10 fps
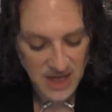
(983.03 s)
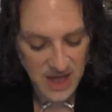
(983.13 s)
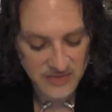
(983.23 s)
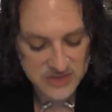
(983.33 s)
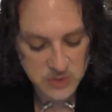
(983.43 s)

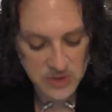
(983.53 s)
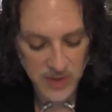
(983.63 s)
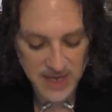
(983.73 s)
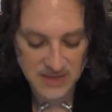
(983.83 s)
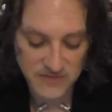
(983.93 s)
Uh, this will
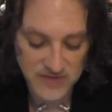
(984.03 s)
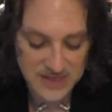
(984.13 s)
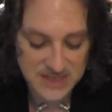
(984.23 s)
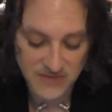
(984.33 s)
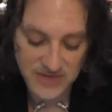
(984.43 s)
awaken the
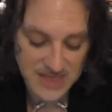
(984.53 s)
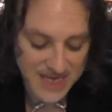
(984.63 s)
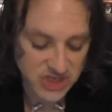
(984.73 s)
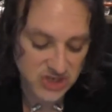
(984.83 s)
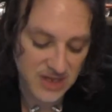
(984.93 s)
feelings of
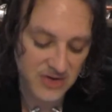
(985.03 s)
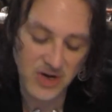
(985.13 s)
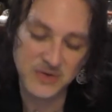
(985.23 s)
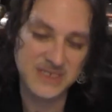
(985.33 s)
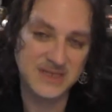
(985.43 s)
elation that
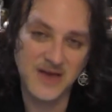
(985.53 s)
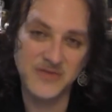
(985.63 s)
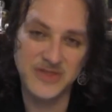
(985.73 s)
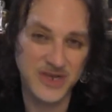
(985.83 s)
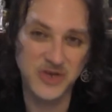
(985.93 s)
are always alive
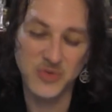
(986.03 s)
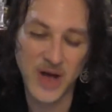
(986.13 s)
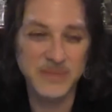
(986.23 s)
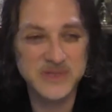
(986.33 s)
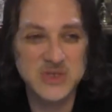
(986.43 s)
within you,
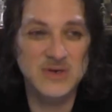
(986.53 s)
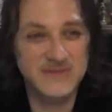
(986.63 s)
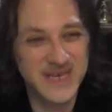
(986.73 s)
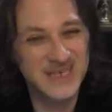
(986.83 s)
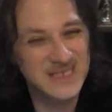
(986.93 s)
right? But sort
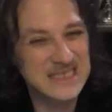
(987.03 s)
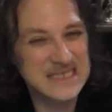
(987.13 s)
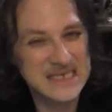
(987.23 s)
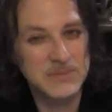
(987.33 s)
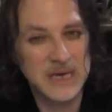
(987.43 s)
of like
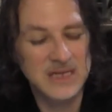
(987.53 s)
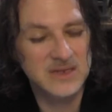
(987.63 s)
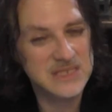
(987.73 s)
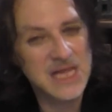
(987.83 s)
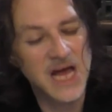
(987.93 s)
sleeping.
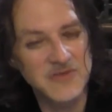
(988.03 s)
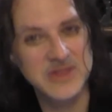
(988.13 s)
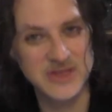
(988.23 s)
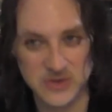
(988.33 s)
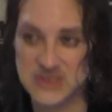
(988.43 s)
They're alive,
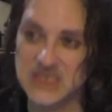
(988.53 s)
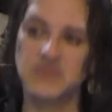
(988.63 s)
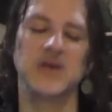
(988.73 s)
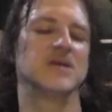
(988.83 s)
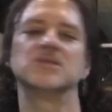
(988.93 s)
but they're
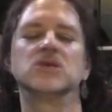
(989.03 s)
sleeping.